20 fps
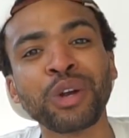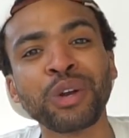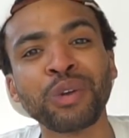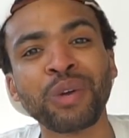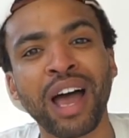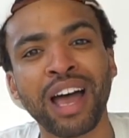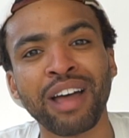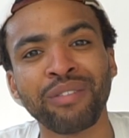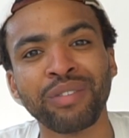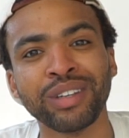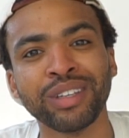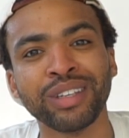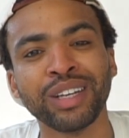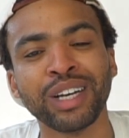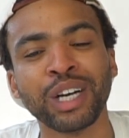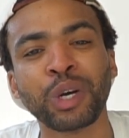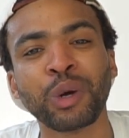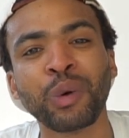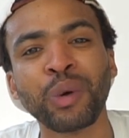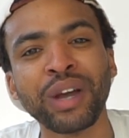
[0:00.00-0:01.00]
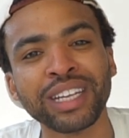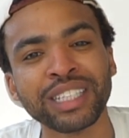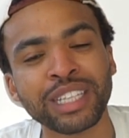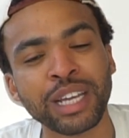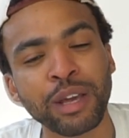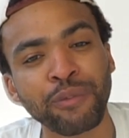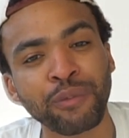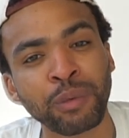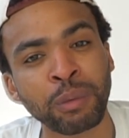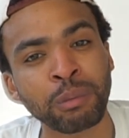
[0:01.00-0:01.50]
you have it, a quick
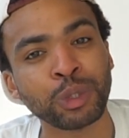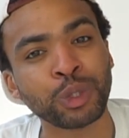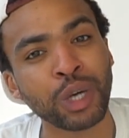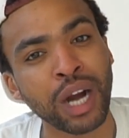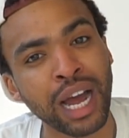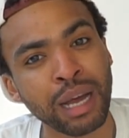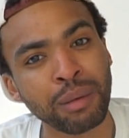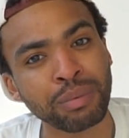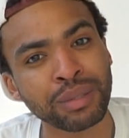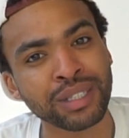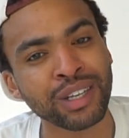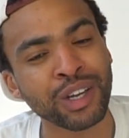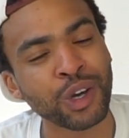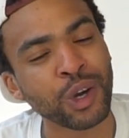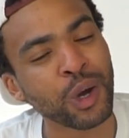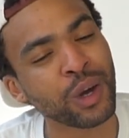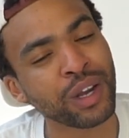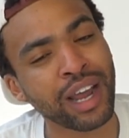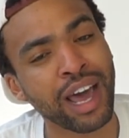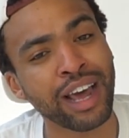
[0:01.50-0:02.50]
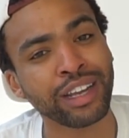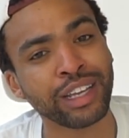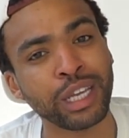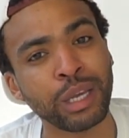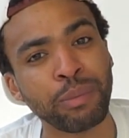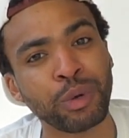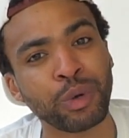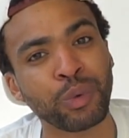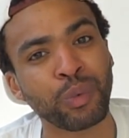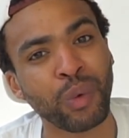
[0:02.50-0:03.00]
tip from Drops on how to
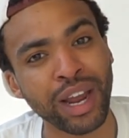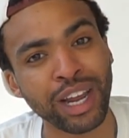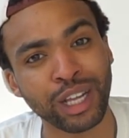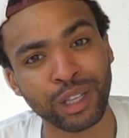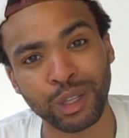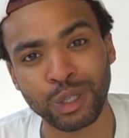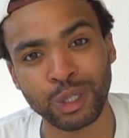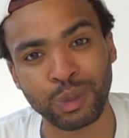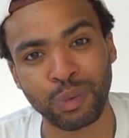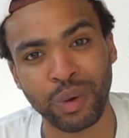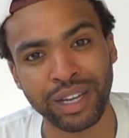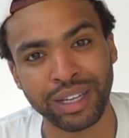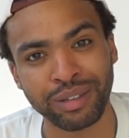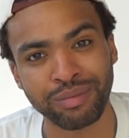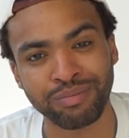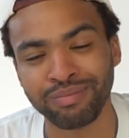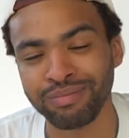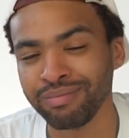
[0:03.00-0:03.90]
keep your white clothes white.